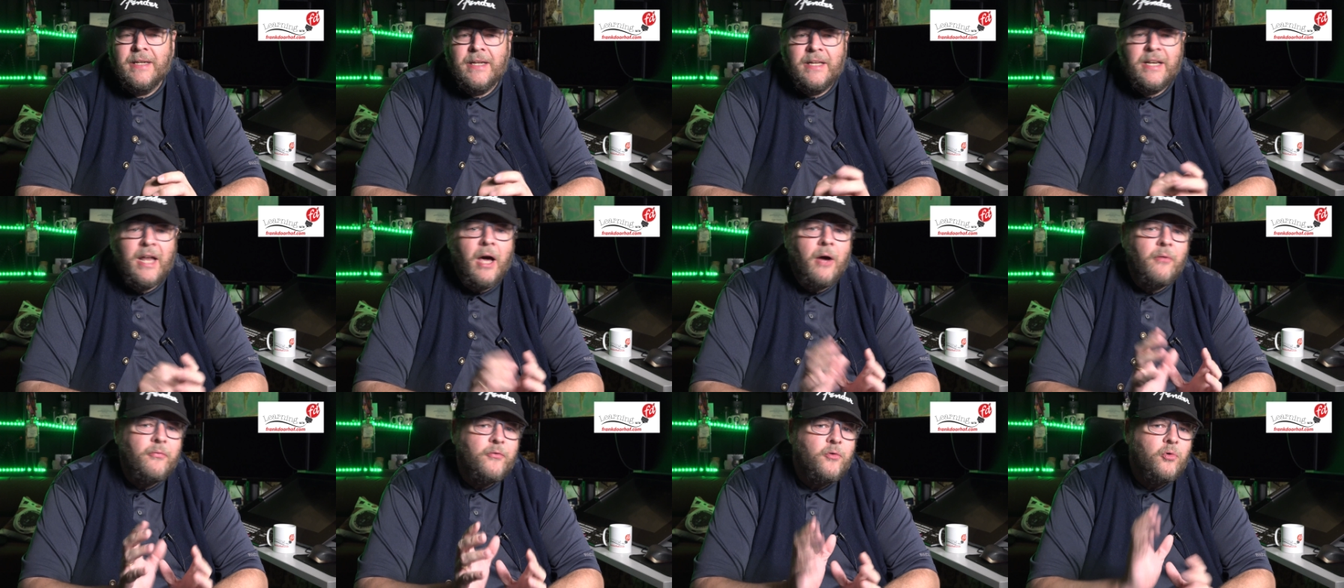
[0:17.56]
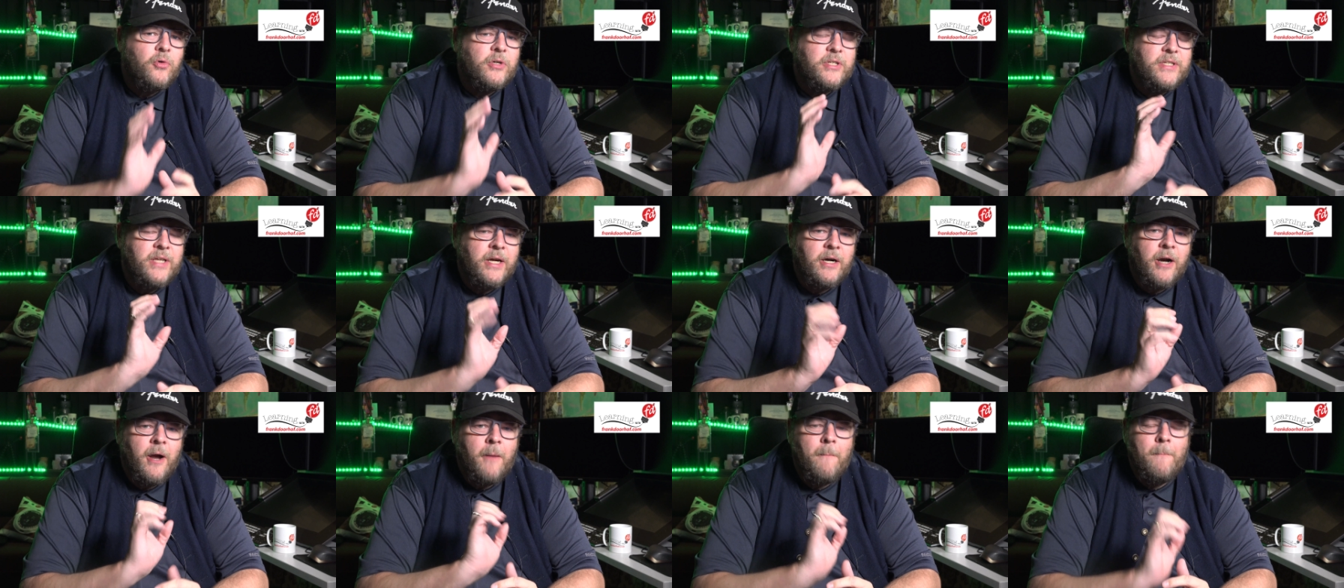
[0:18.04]
Now of course
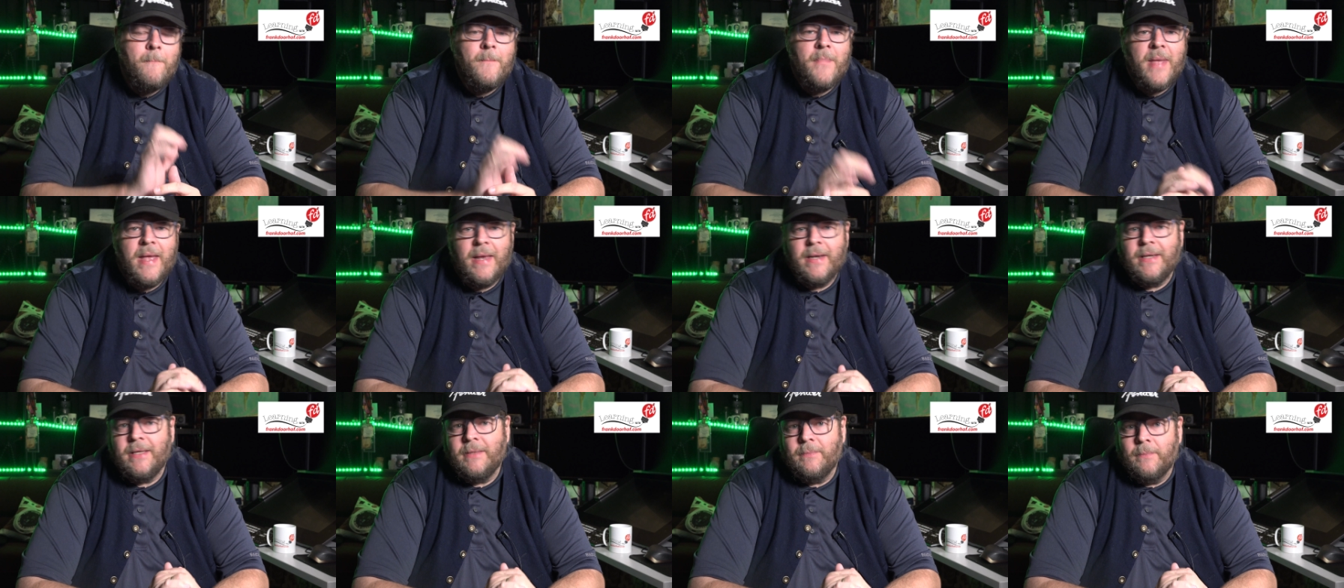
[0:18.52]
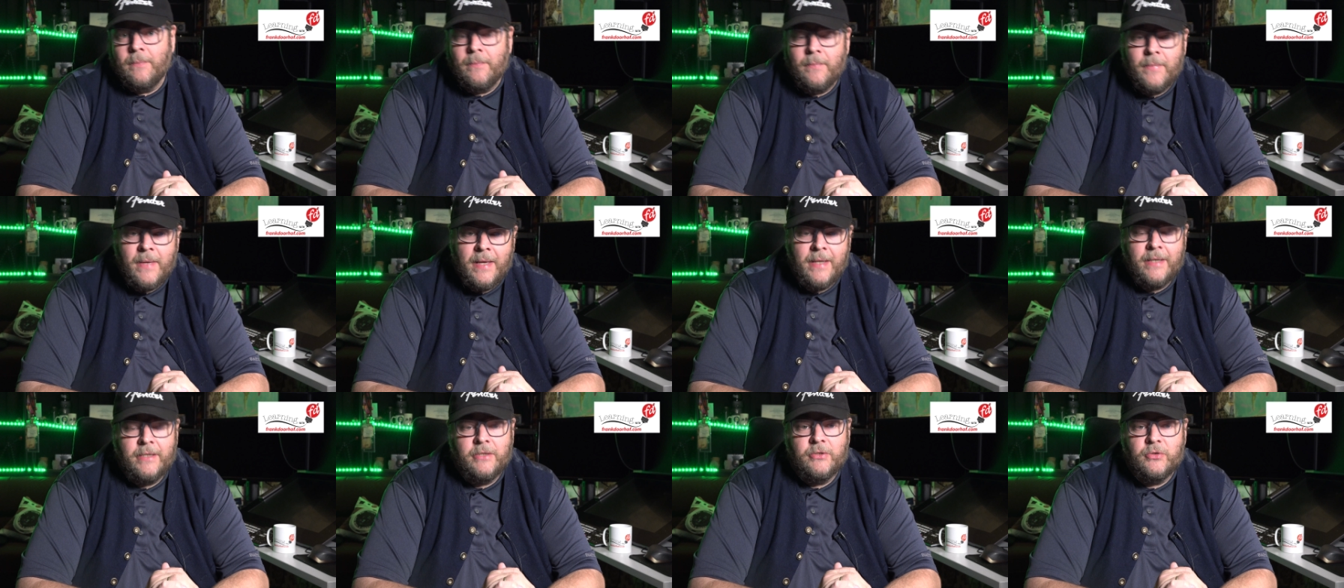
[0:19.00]
there are many
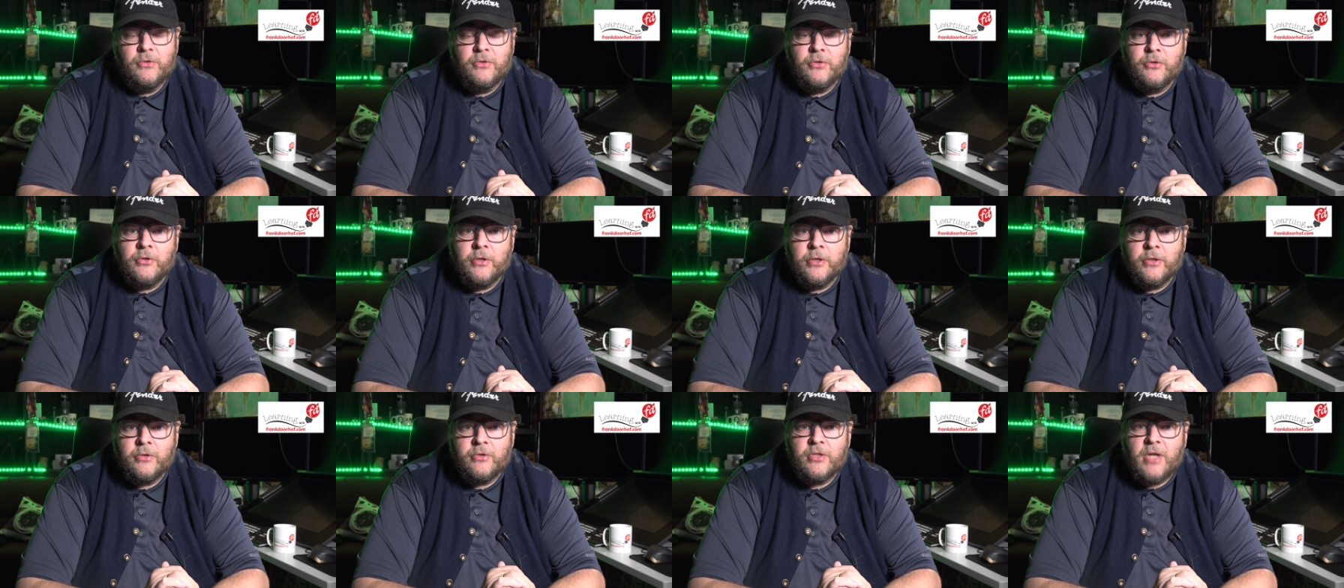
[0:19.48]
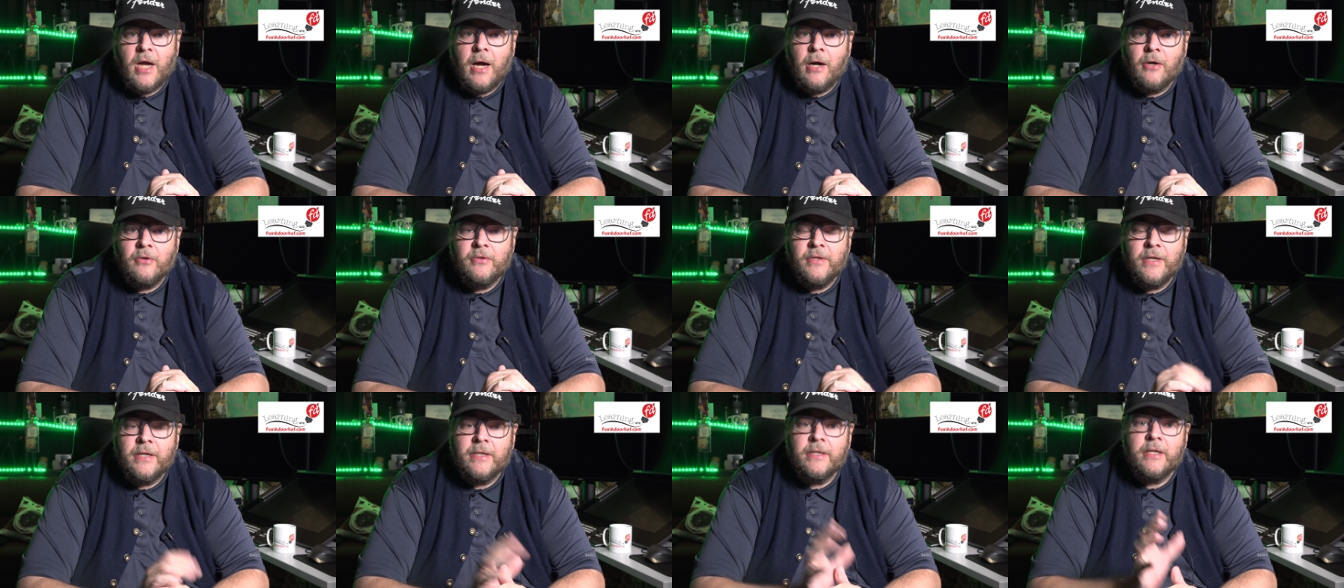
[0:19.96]
many tutorials
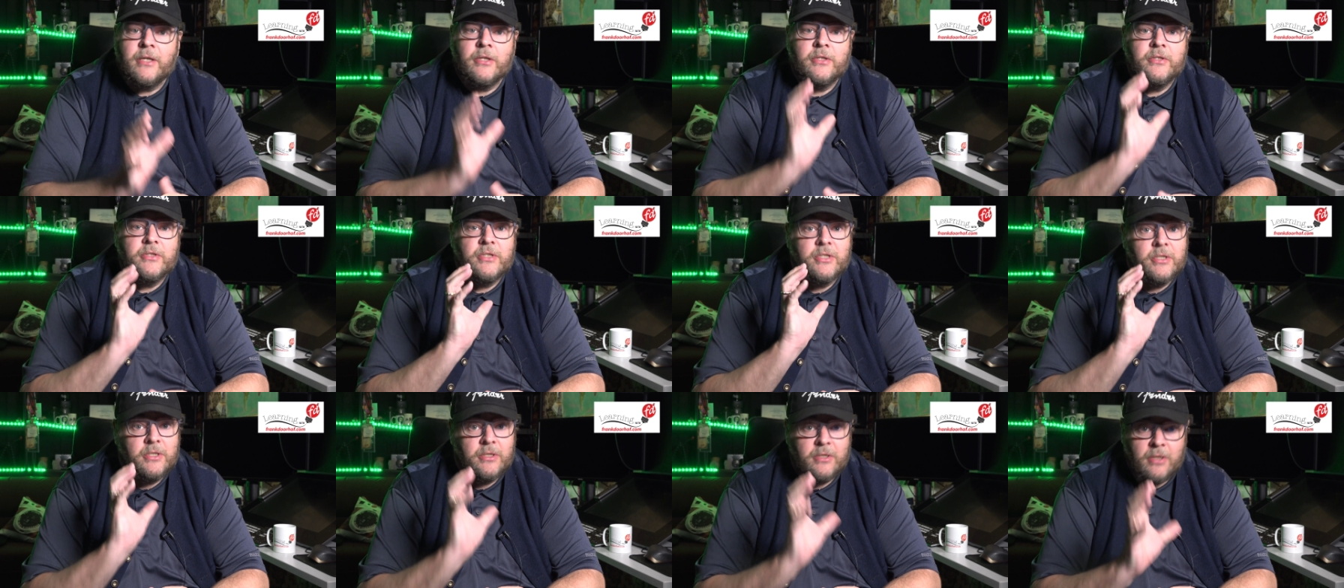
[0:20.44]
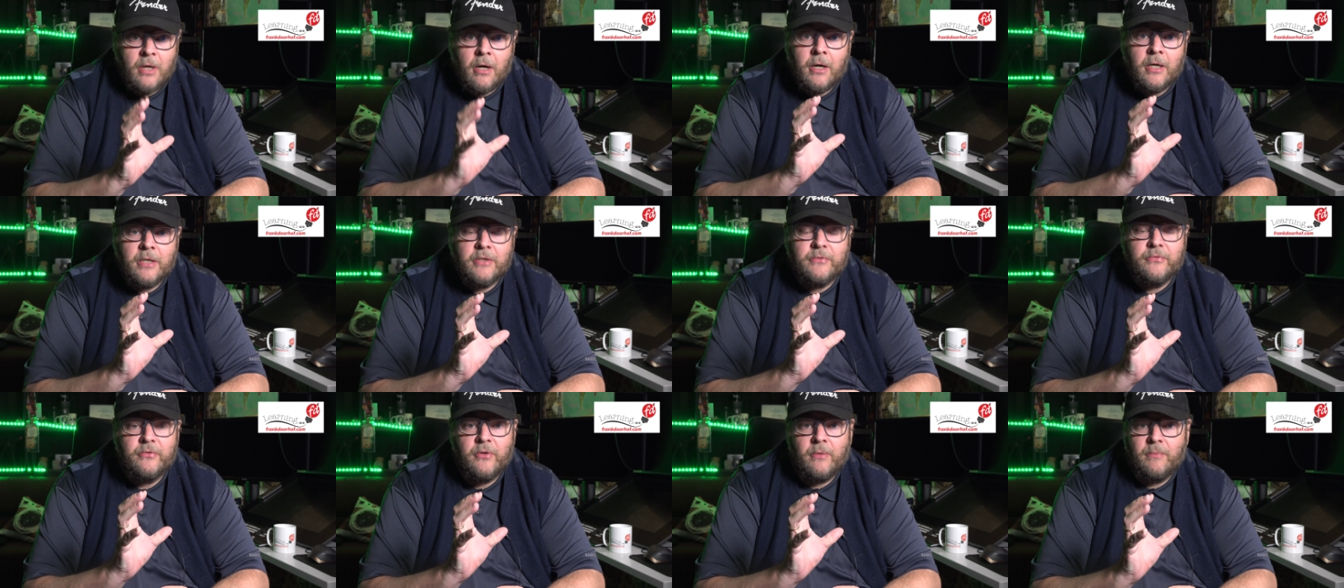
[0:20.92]
out there that
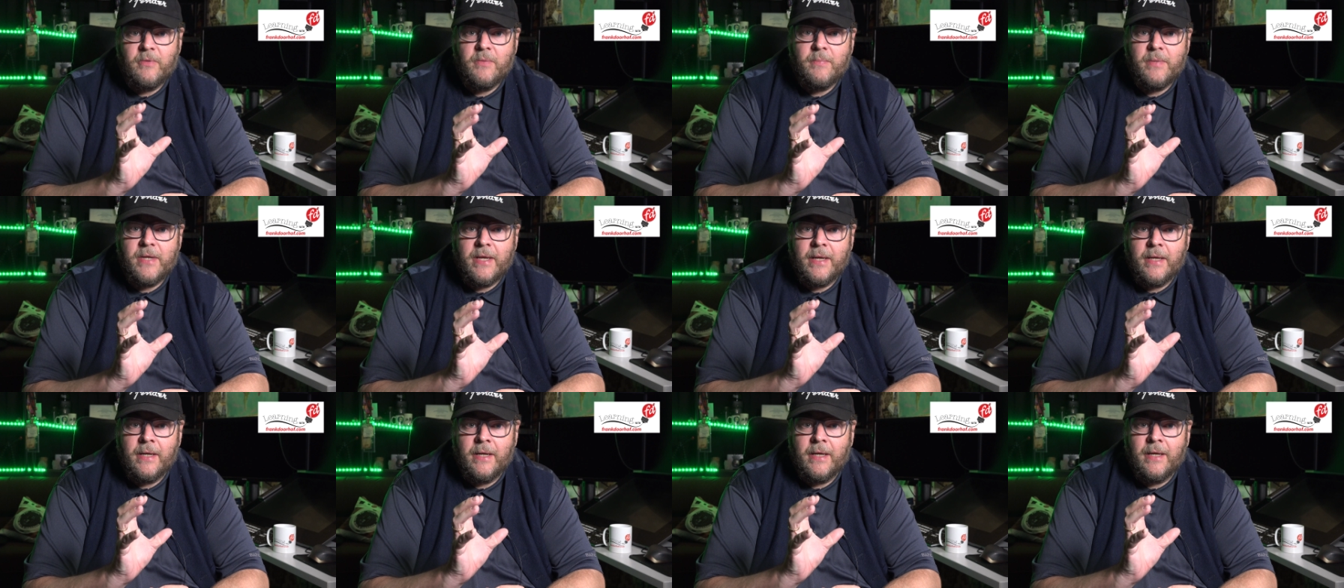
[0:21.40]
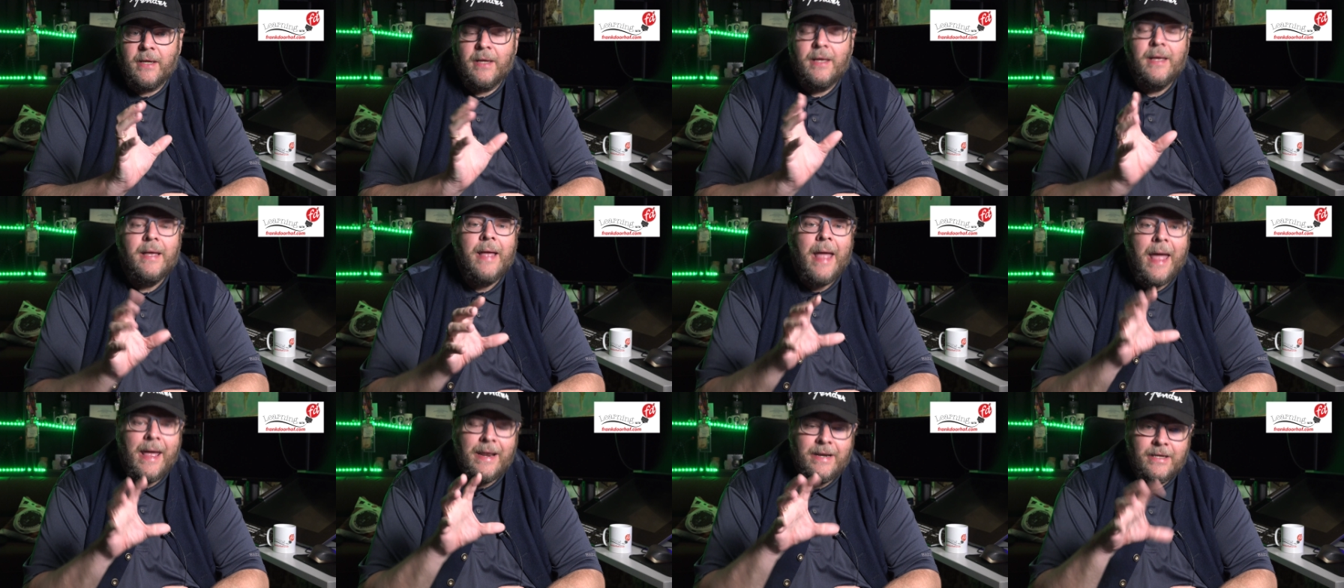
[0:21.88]
start from the beginning
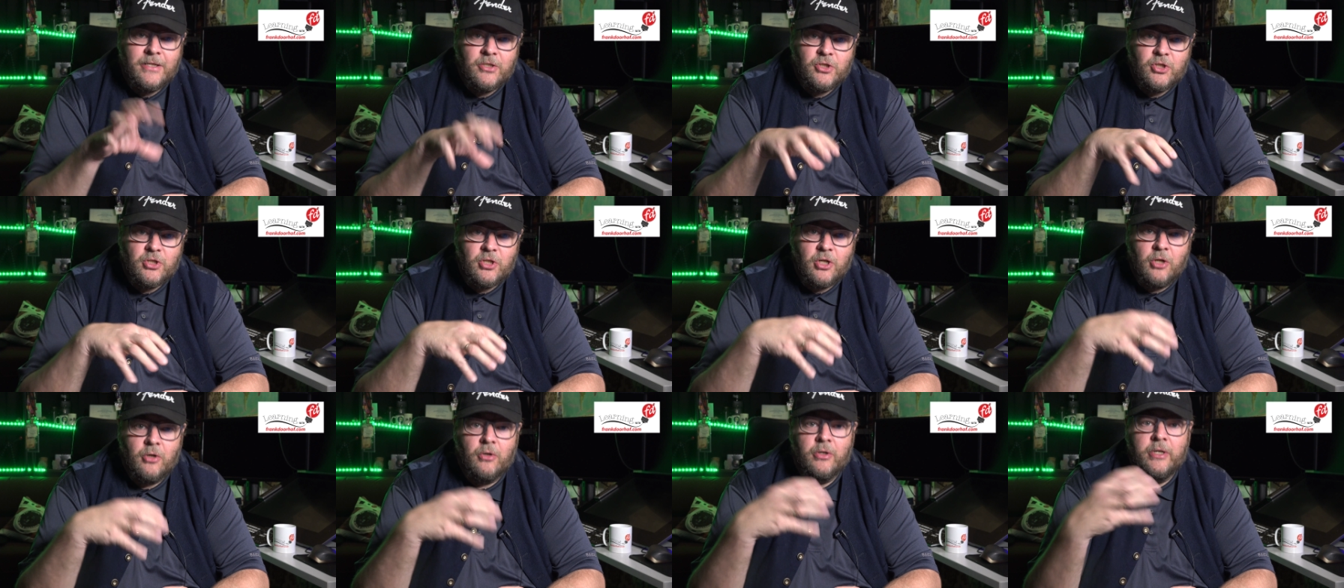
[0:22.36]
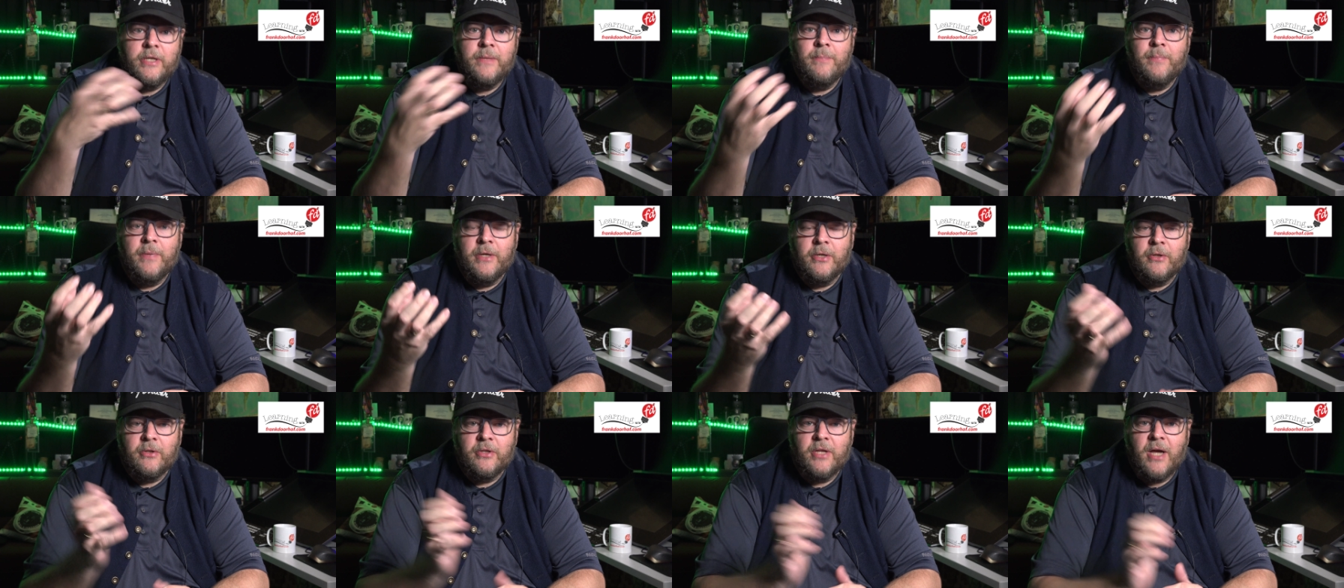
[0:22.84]
and then slowly
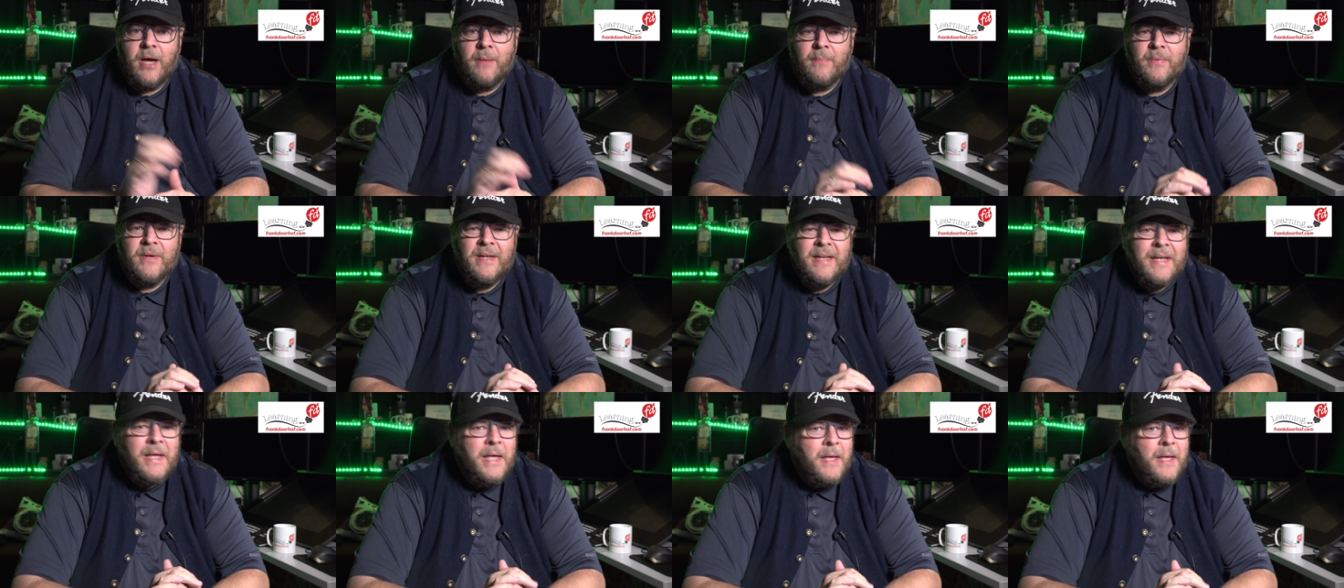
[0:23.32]
build up.